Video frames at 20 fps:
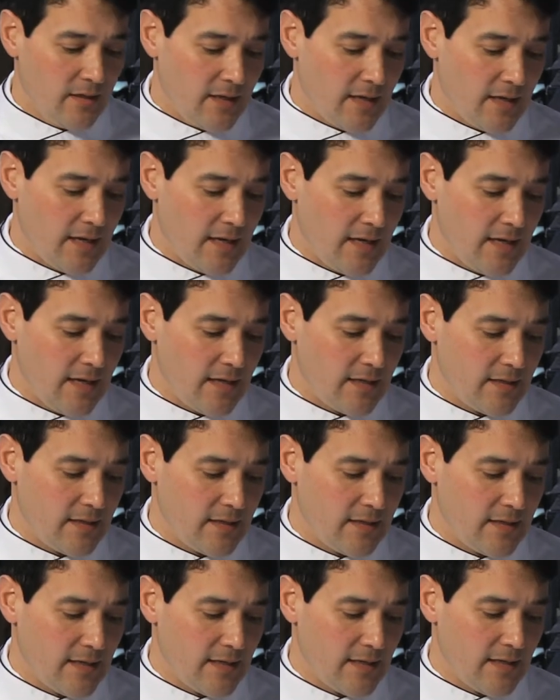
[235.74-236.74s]

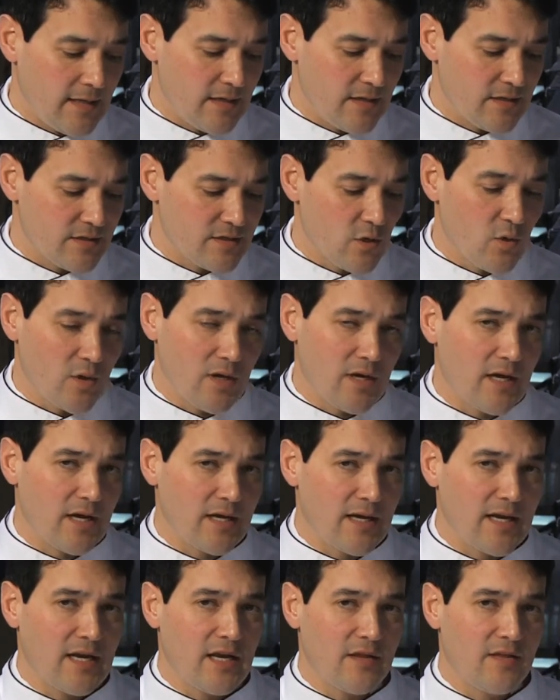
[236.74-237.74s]
And so
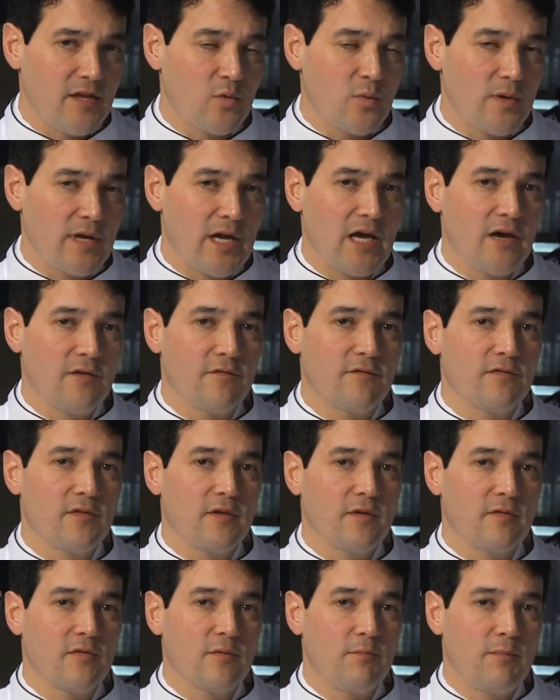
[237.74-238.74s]
again, I think we have
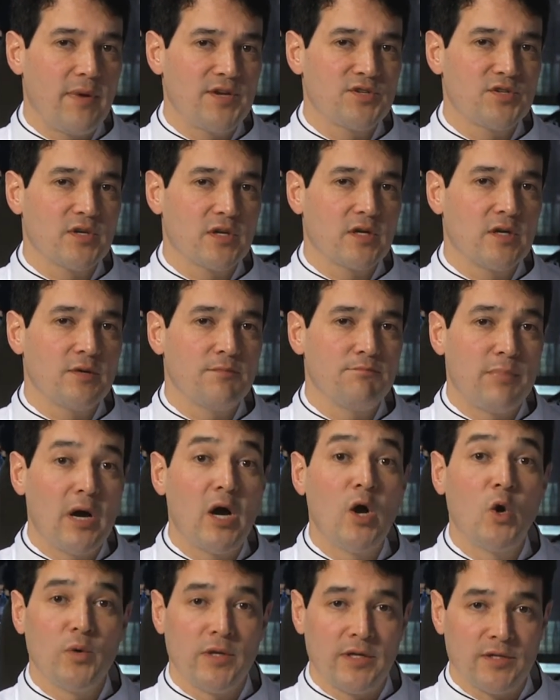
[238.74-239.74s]
the basic
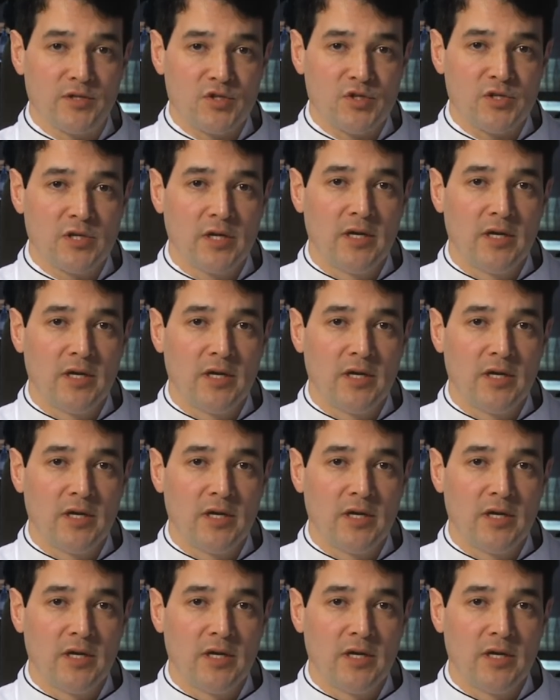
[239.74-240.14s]
components